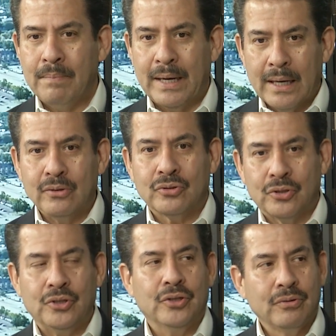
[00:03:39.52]
But I
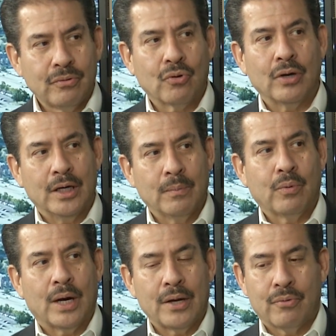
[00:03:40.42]
also knew, growing
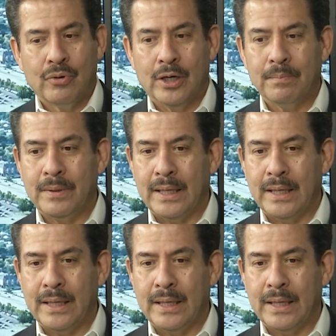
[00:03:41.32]
up where I grew up,